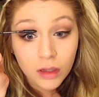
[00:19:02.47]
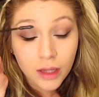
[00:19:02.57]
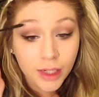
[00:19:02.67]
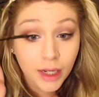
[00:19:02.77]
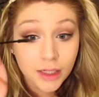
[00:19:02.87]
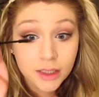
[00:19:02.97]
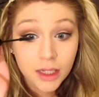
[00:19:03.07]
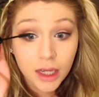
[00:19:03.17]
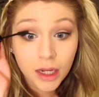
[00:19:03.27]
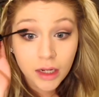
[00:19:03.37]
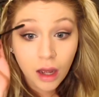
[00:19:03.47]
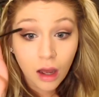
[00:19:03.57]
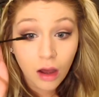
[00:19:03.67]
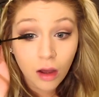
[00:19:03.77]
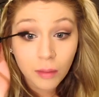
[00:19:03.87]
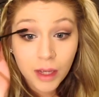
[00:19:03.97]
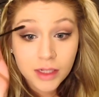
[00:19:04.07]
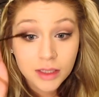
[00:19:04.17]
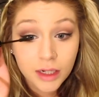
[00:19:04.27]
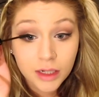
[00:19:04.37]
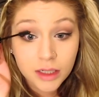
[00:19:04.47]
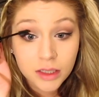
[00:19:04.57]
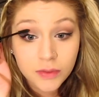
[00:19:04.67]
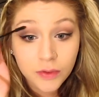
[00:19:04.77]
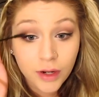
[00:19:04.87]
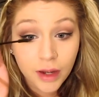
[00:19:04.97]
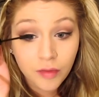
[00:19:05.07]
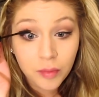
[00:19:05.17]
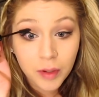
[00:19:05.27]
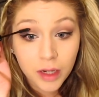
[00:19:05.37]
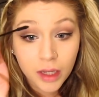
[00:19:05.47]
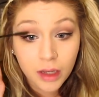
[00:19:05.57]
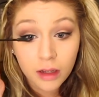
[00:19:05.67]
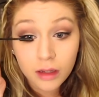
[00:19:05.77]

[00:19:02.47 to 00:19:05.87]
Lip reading: Like I said, not all mascara is for everybody.